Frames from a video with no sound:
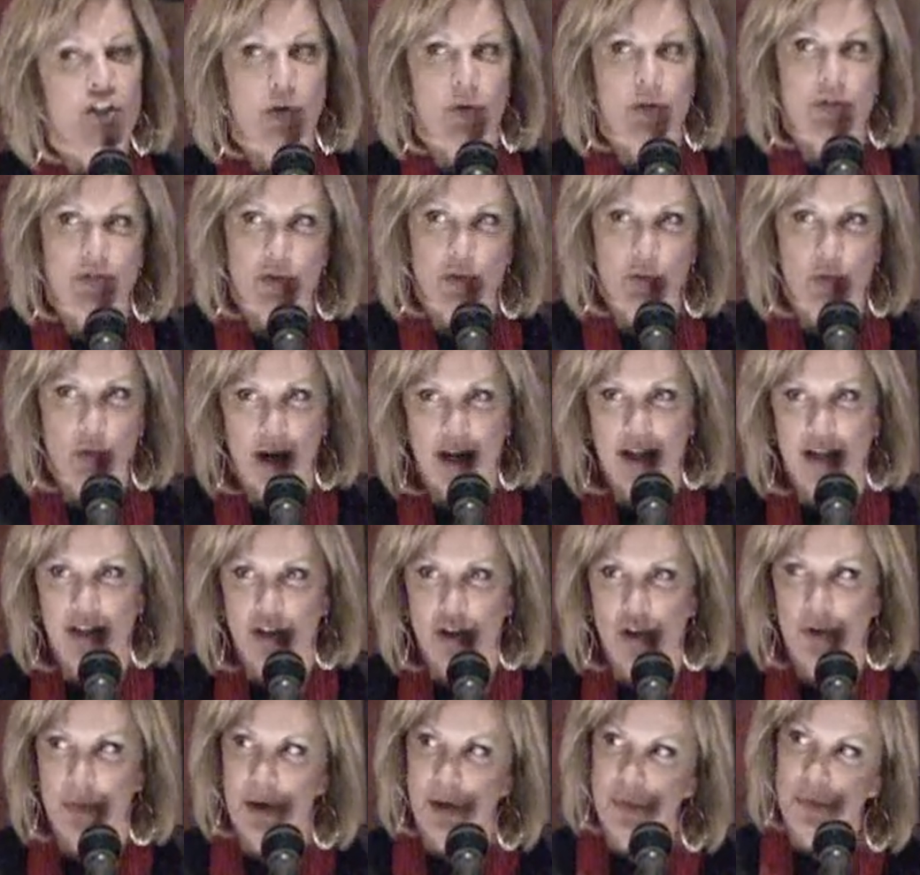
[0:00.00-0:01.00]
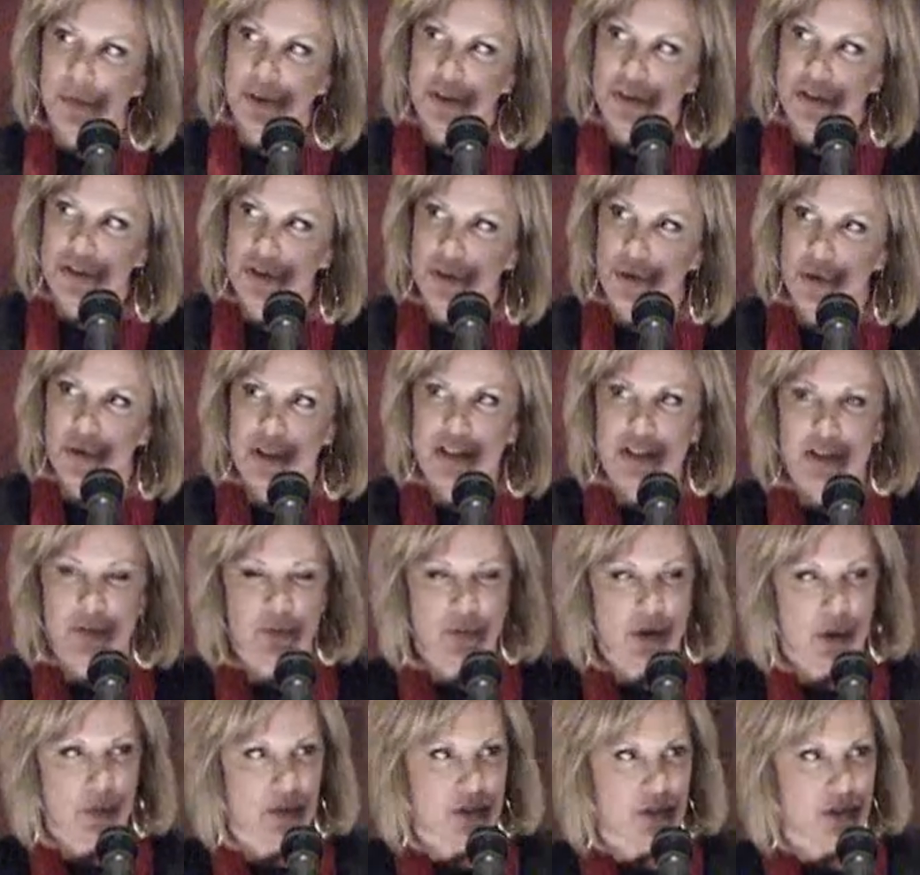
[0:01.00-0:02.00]
So if you want to know about real stories
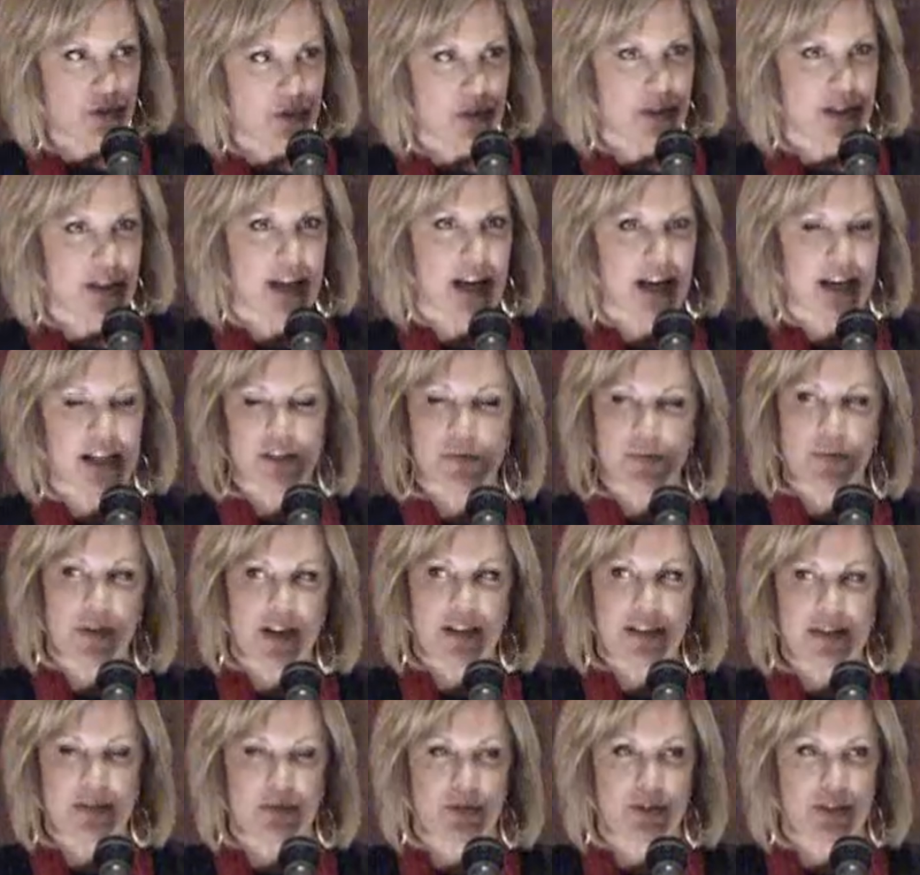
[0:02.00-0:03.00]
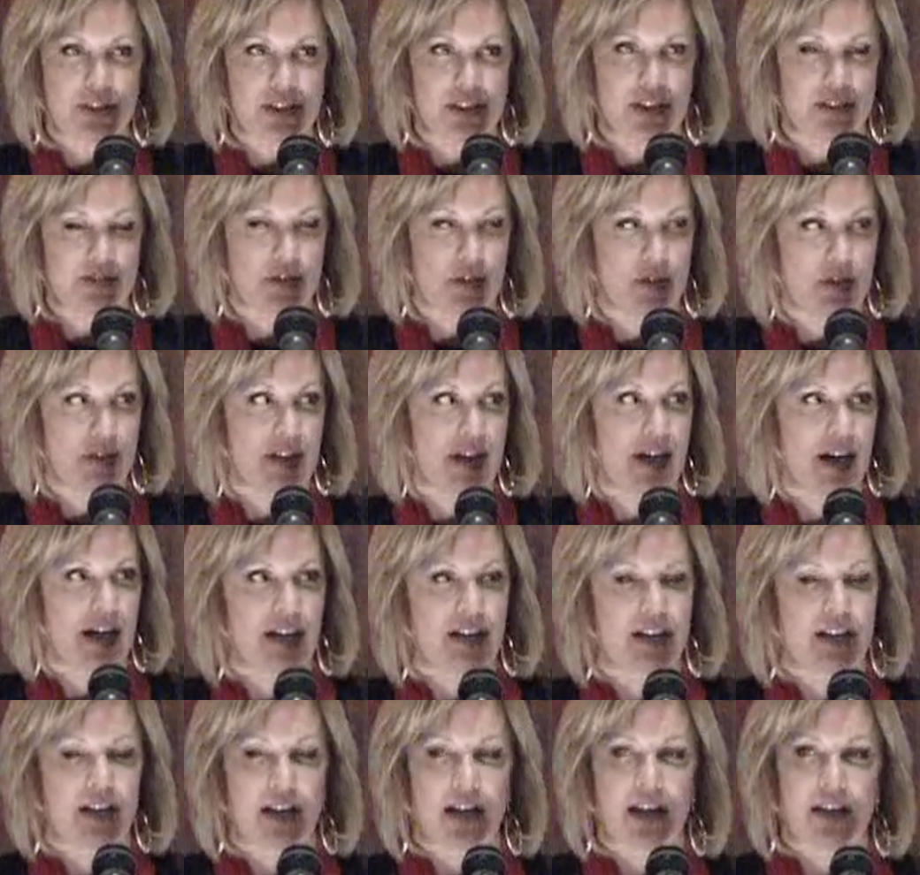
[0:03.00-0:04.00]
and what we're doing next, we got some good stuff going
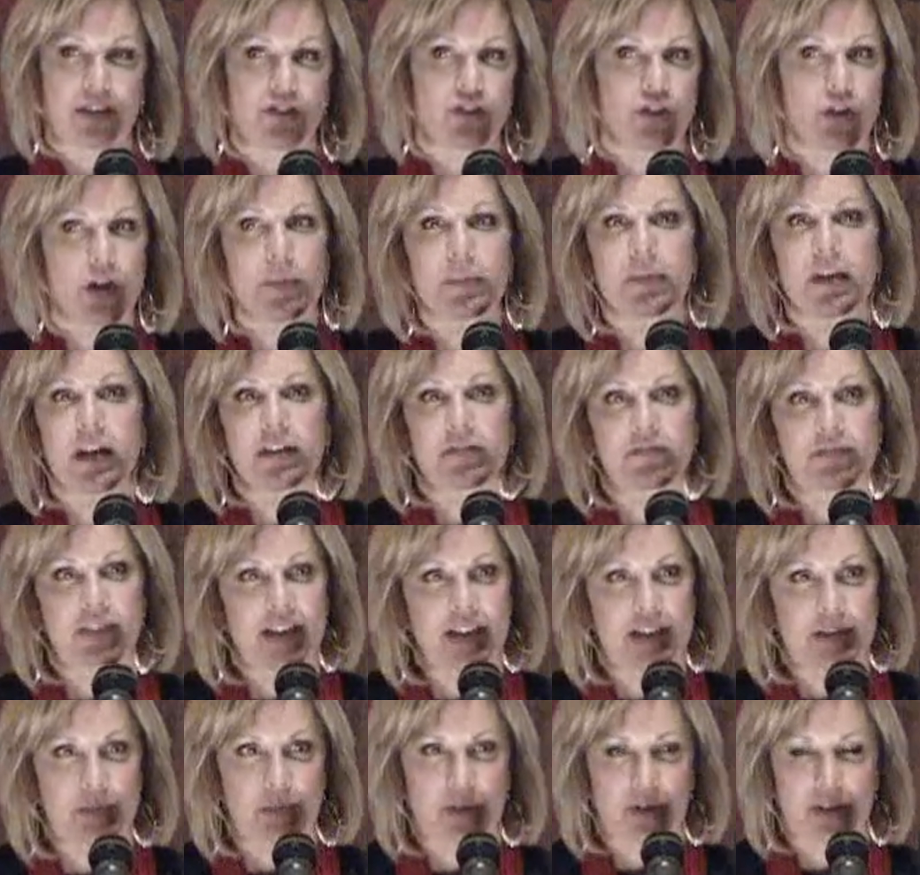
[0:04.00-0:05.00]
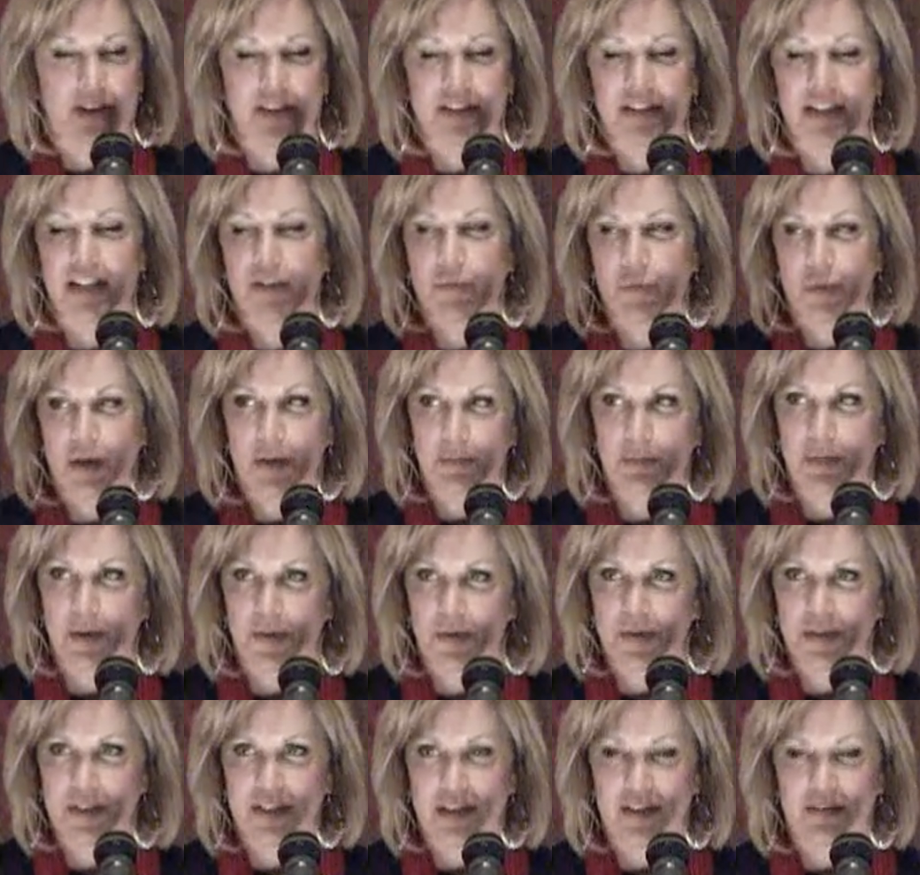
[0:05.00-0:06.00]
on. Join me on Facebook, because that's where I
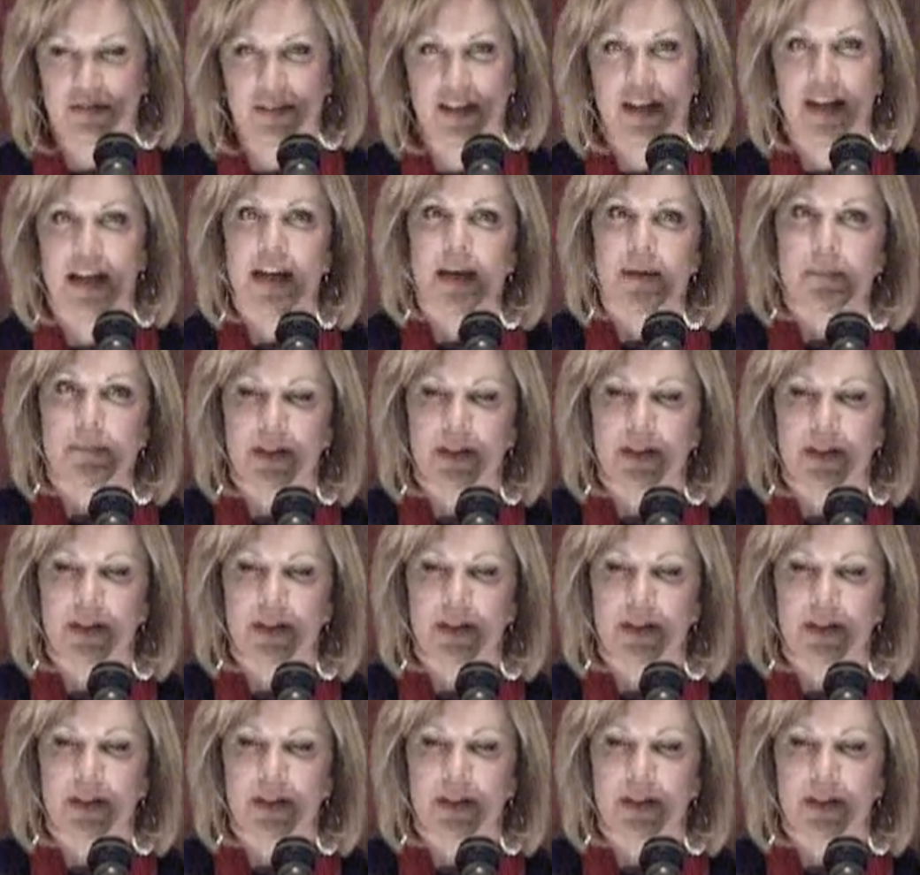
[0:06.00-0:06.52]
post stuff.